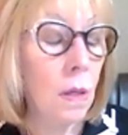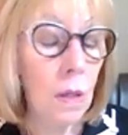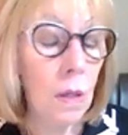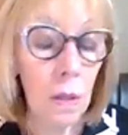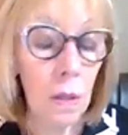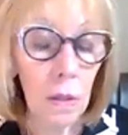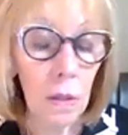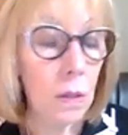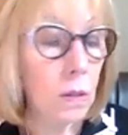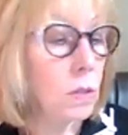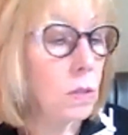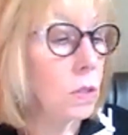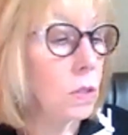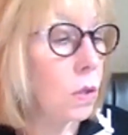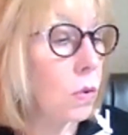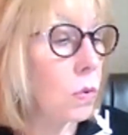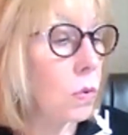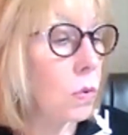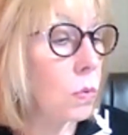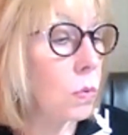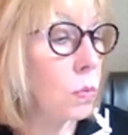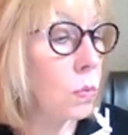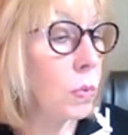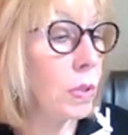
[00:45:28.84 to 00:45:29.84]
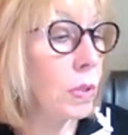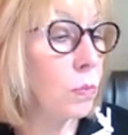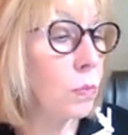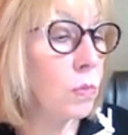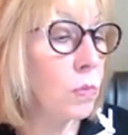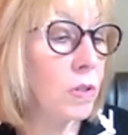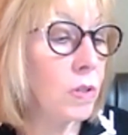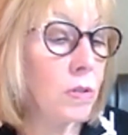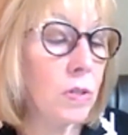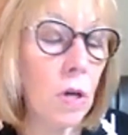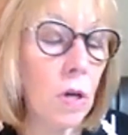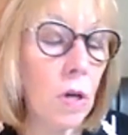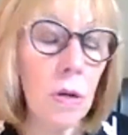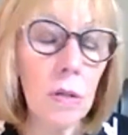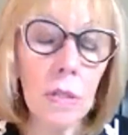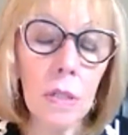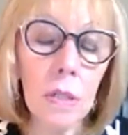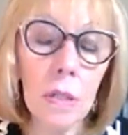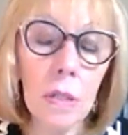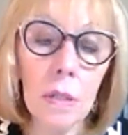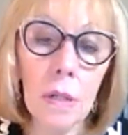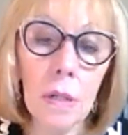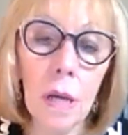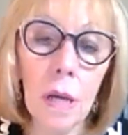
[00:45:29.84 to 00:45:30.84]
So we talked a
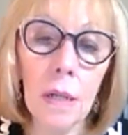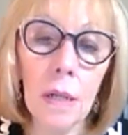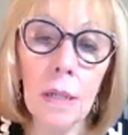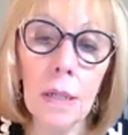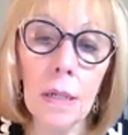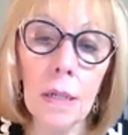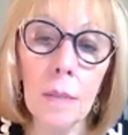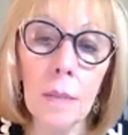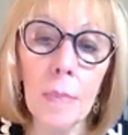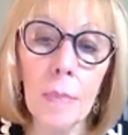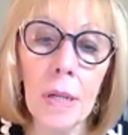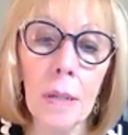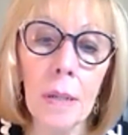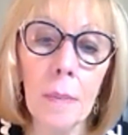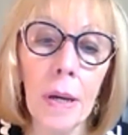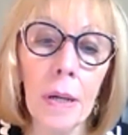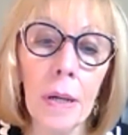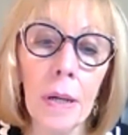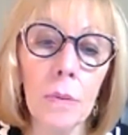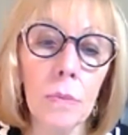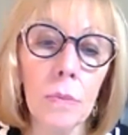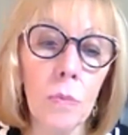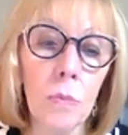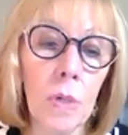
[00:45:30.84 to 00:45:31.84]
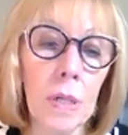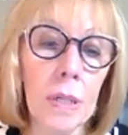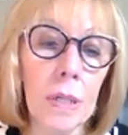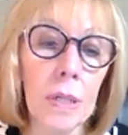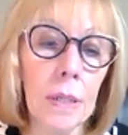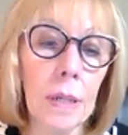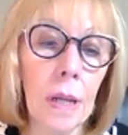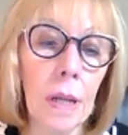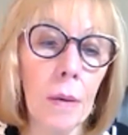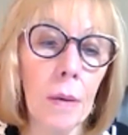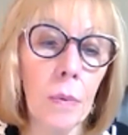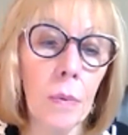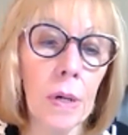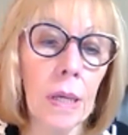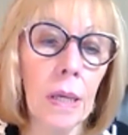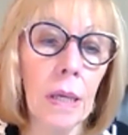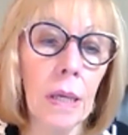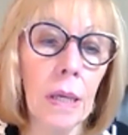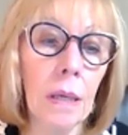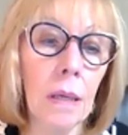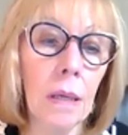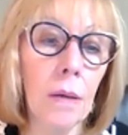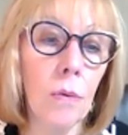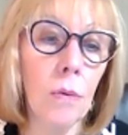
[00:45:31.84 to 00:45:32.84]
little bit about what networking
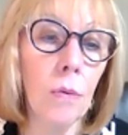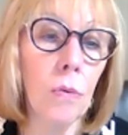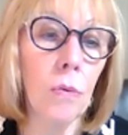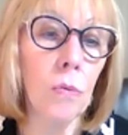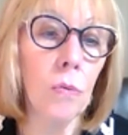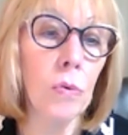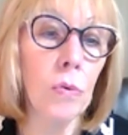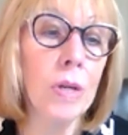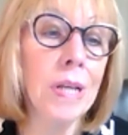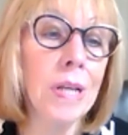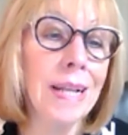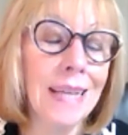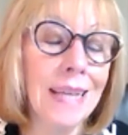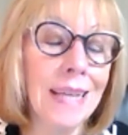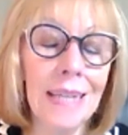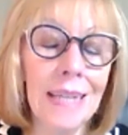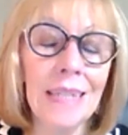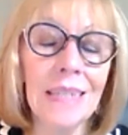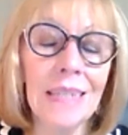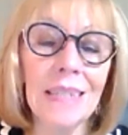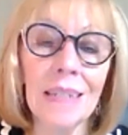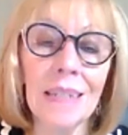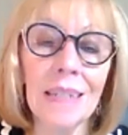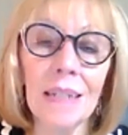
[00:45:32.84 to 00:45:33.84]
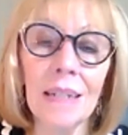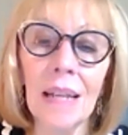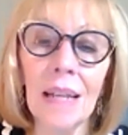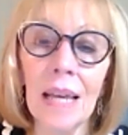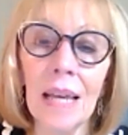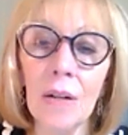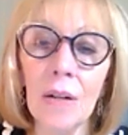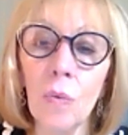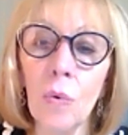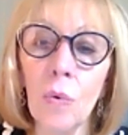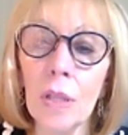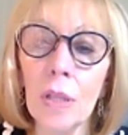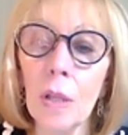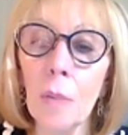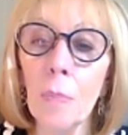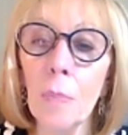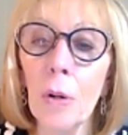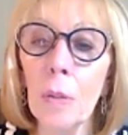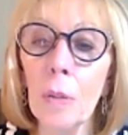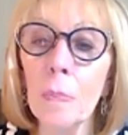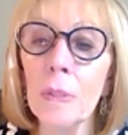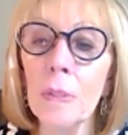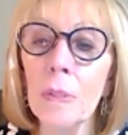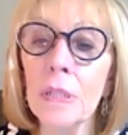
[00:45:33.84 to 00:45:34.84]
really is and what the purpose
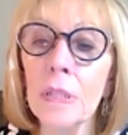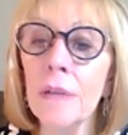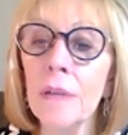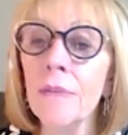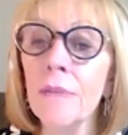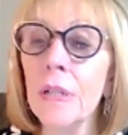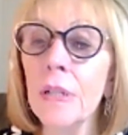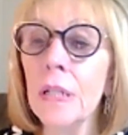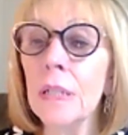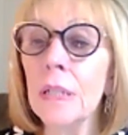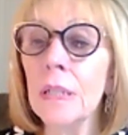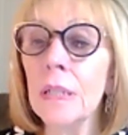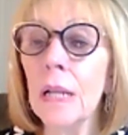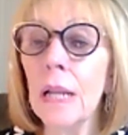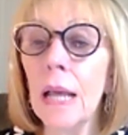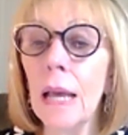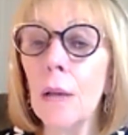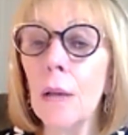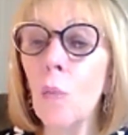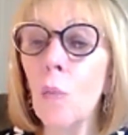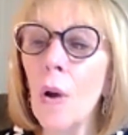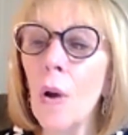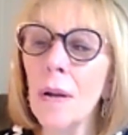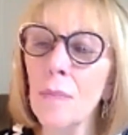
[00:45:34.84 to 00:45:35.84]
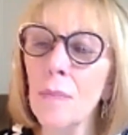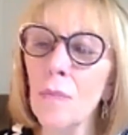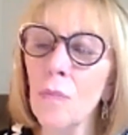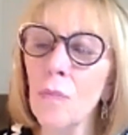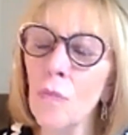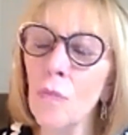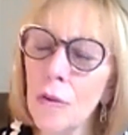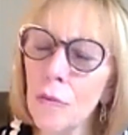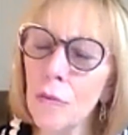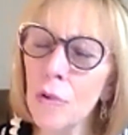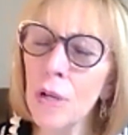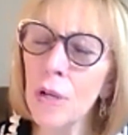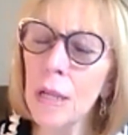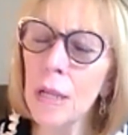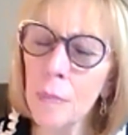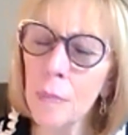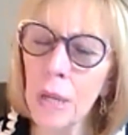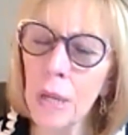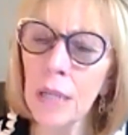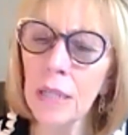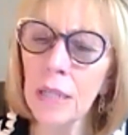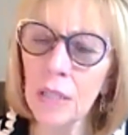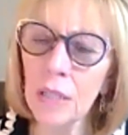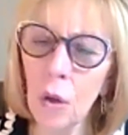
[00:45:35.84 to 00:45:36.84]
of it is and what really makes
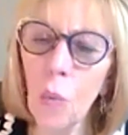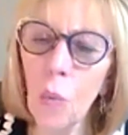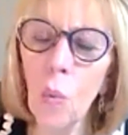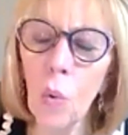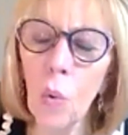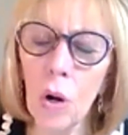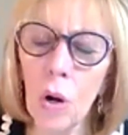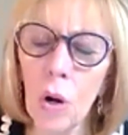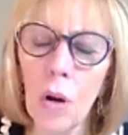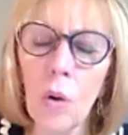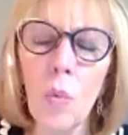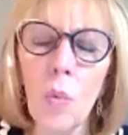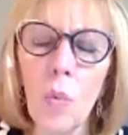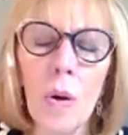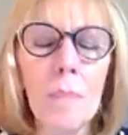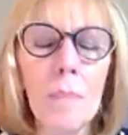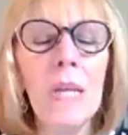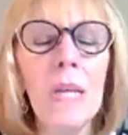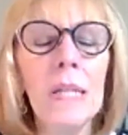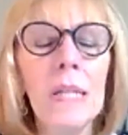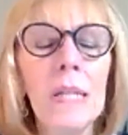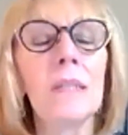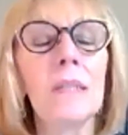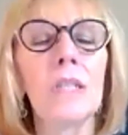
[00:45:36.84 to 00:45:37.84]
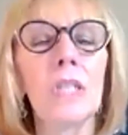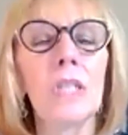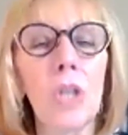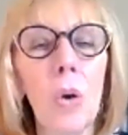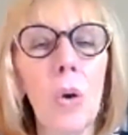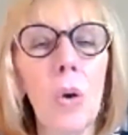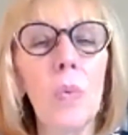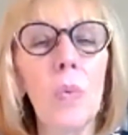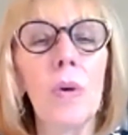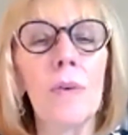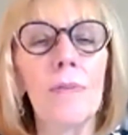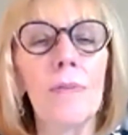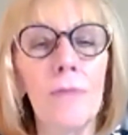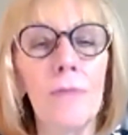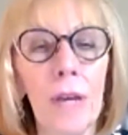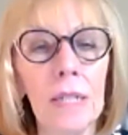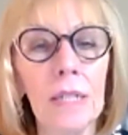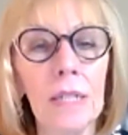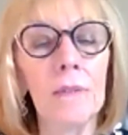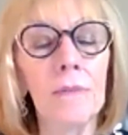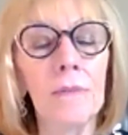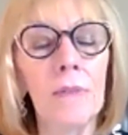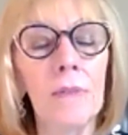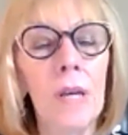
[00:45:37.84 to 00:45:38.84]
it work, what makes it so effective.
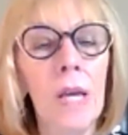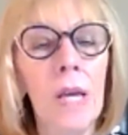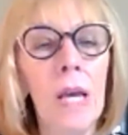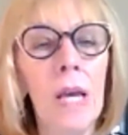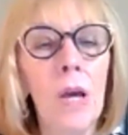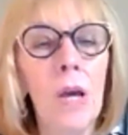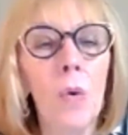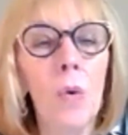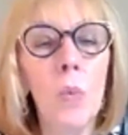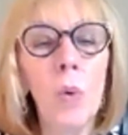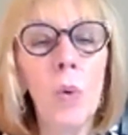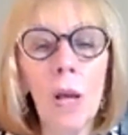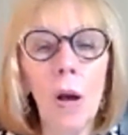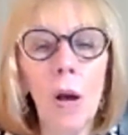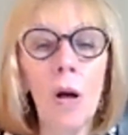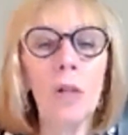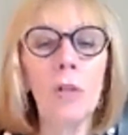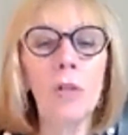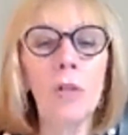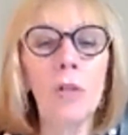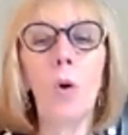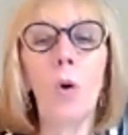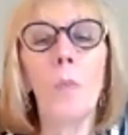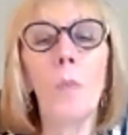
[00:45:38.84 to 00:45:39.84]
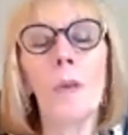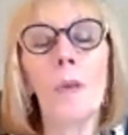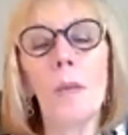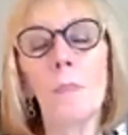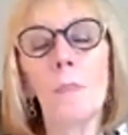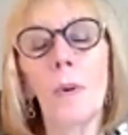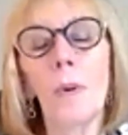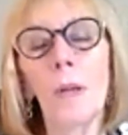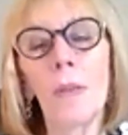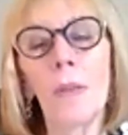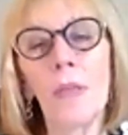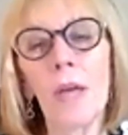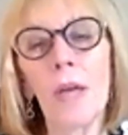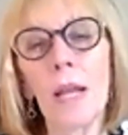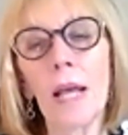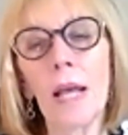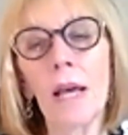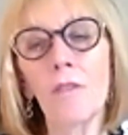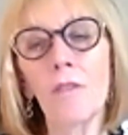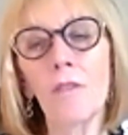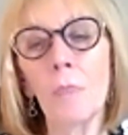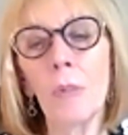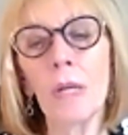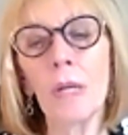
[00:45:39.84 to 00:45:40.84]
We all know people that have
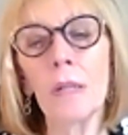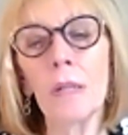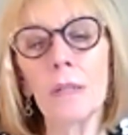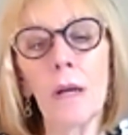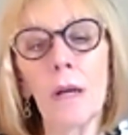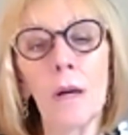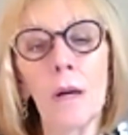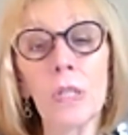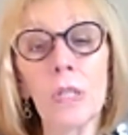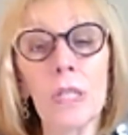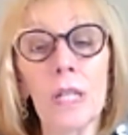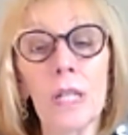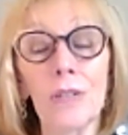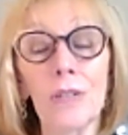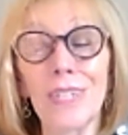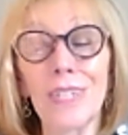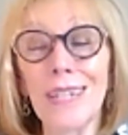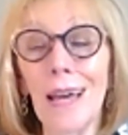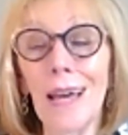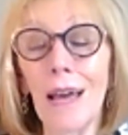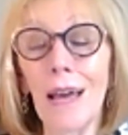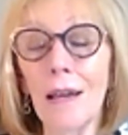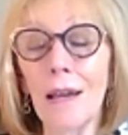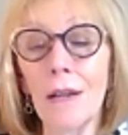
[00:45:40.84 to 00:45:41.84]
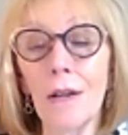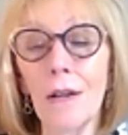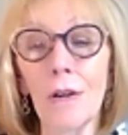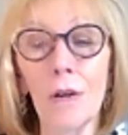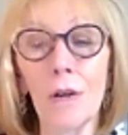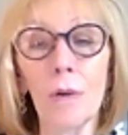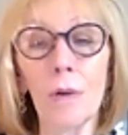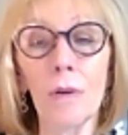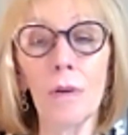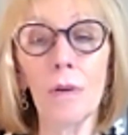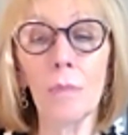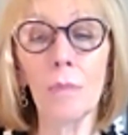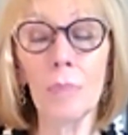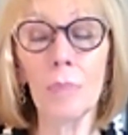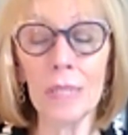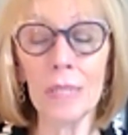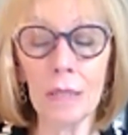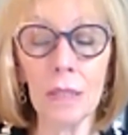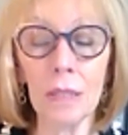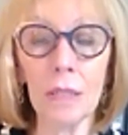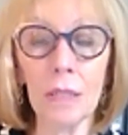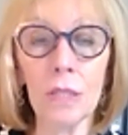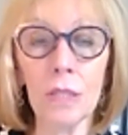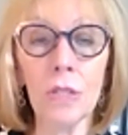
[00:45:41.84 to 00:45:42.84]
built almost their entire
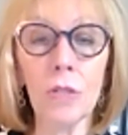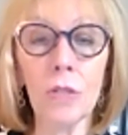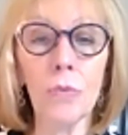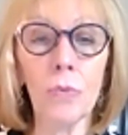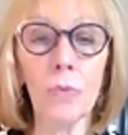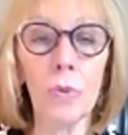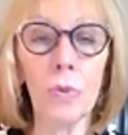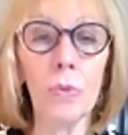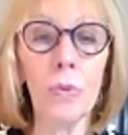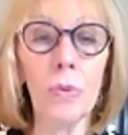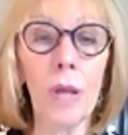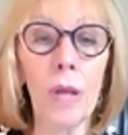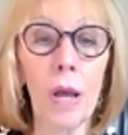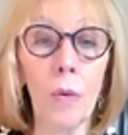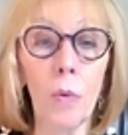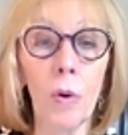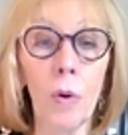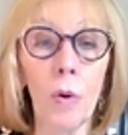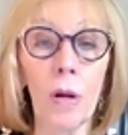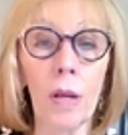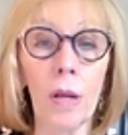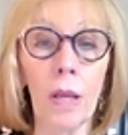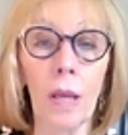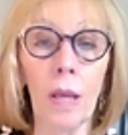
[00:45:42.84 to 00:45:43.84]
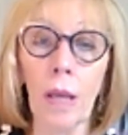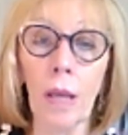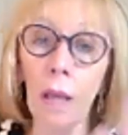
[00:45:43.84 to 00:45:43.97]
business through networking,